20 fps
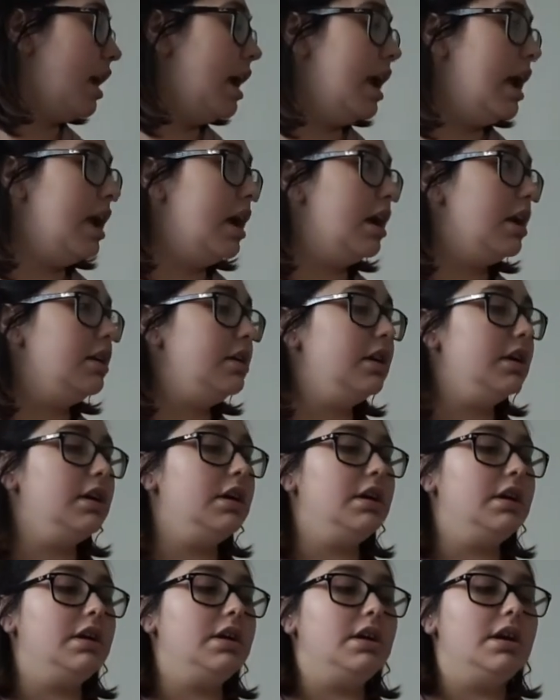and
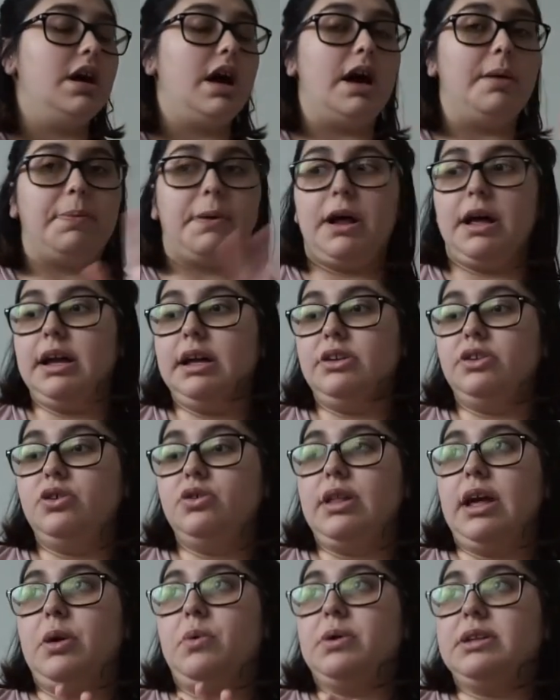I'll probably do
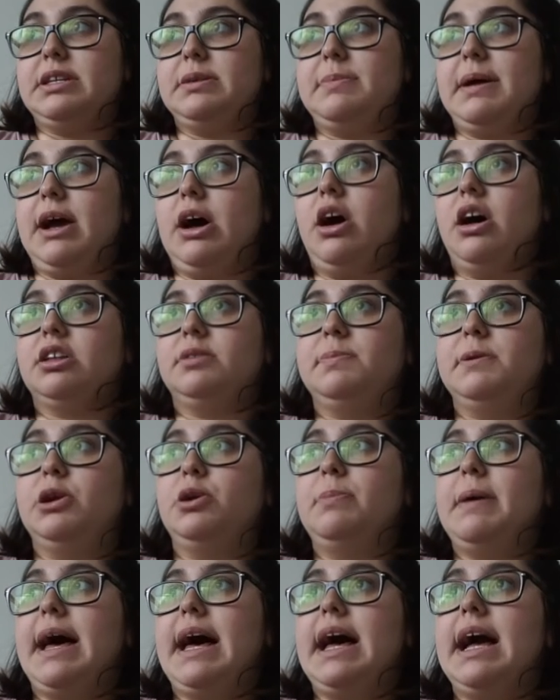like what's in my
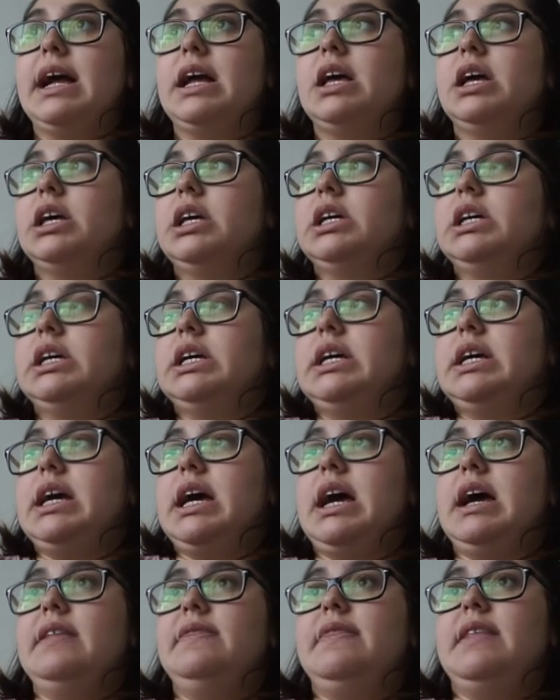hospital bag,
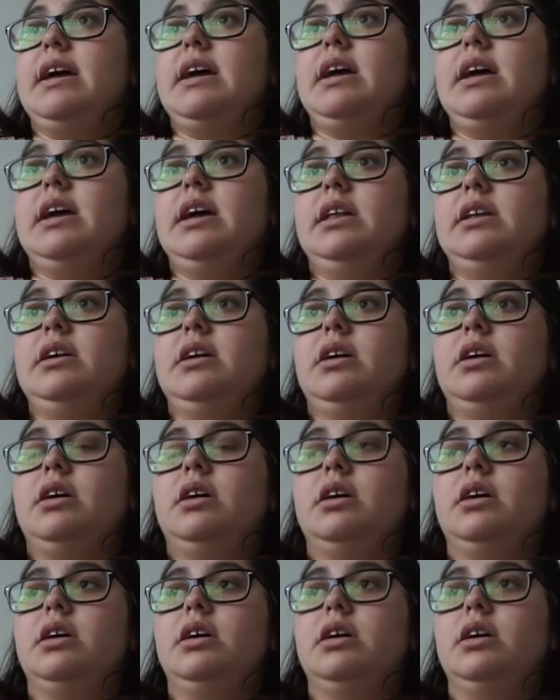and then
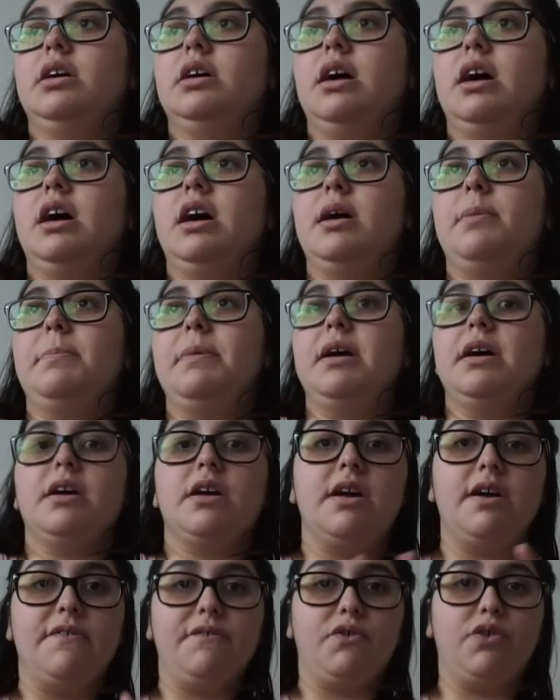um,
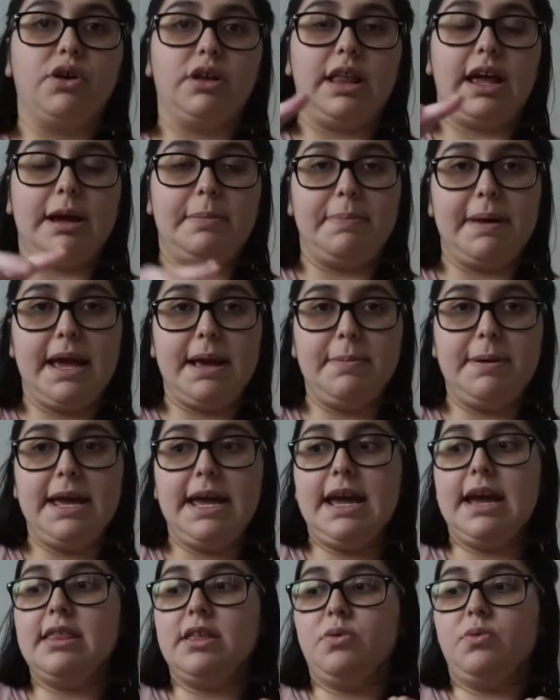for like
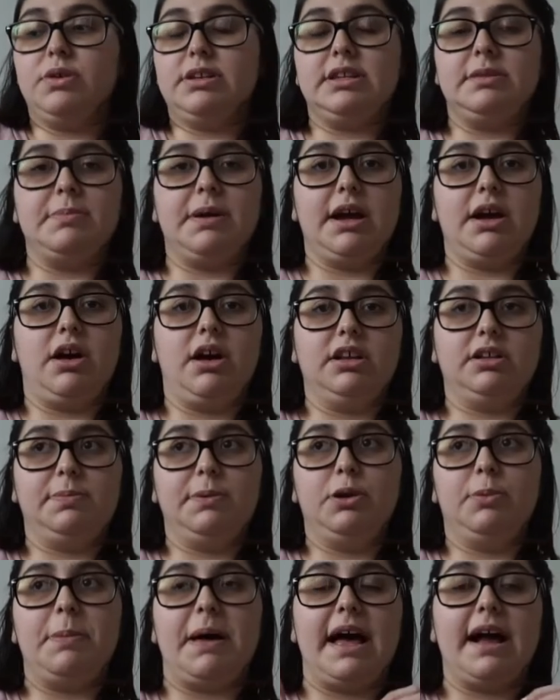baby, and then what's in my
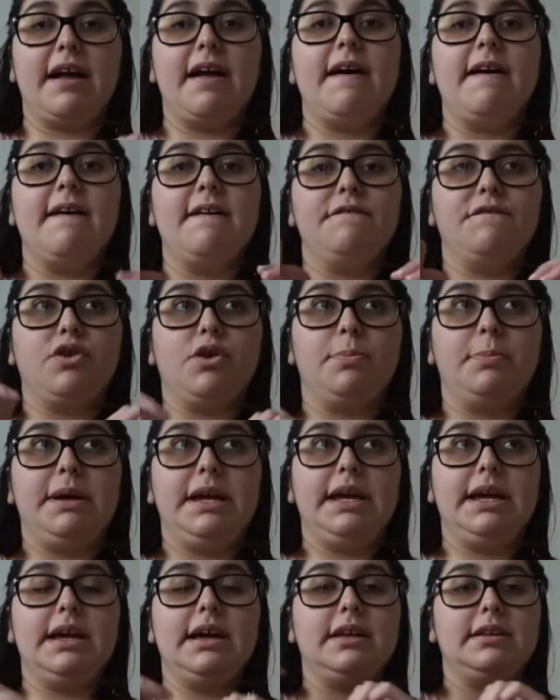hospital bag for
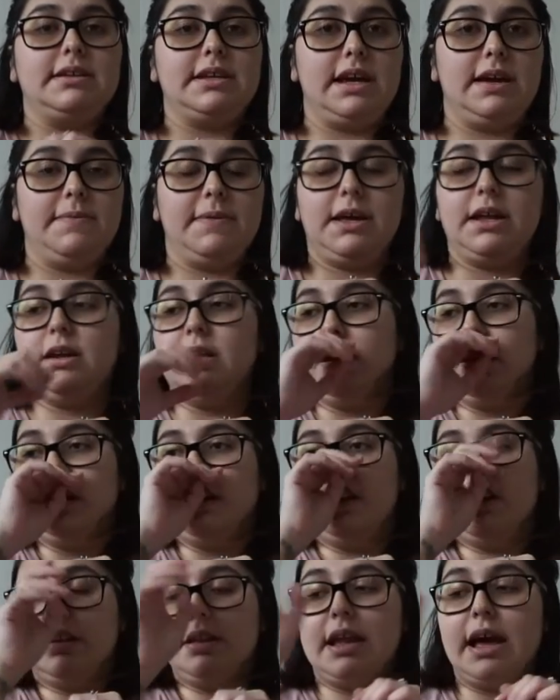me and David.
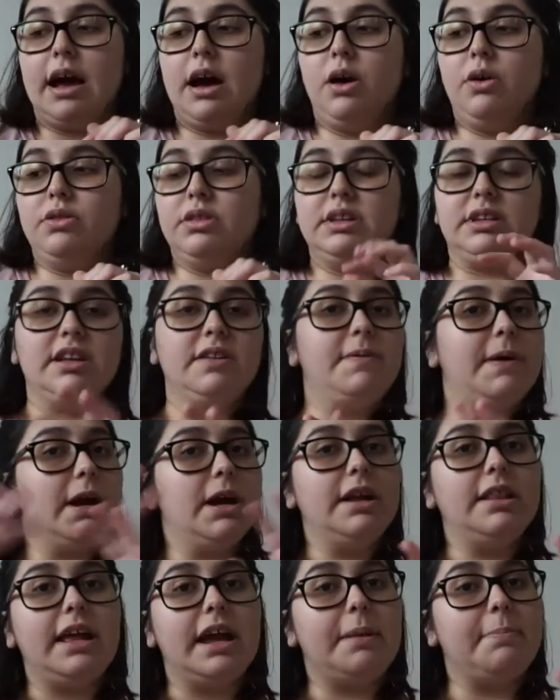Now, this is
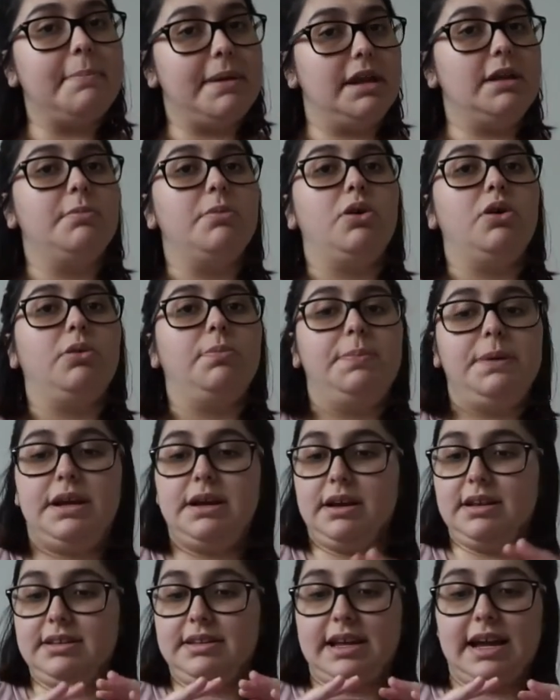very, like, minimal
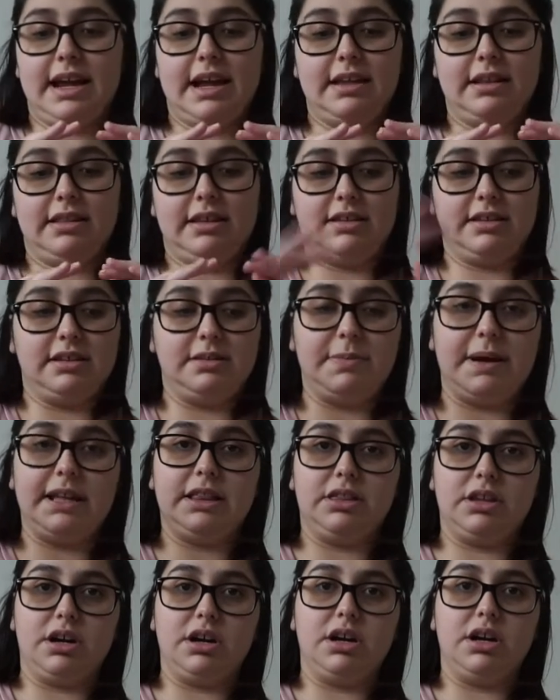because, like, this is my
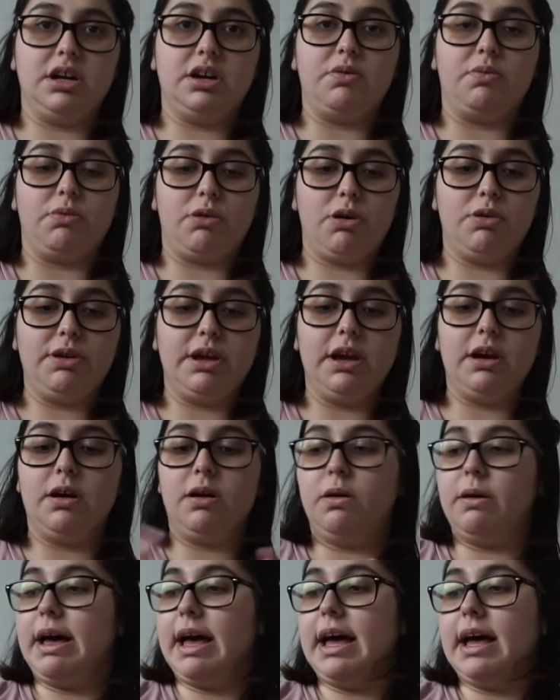third
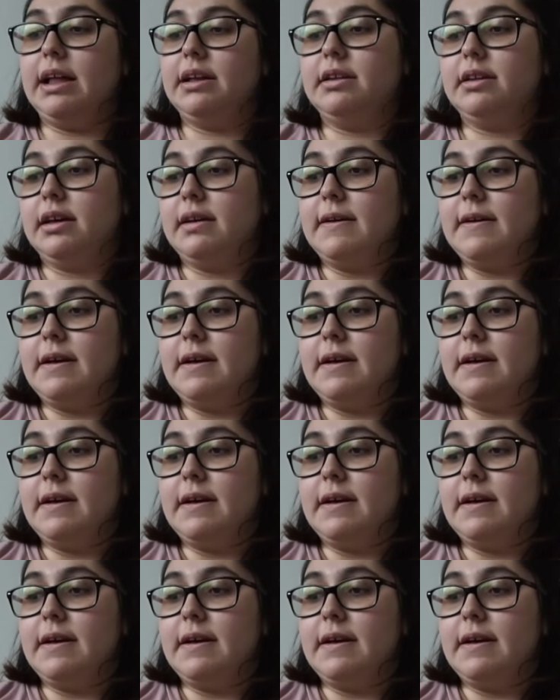rodeo, and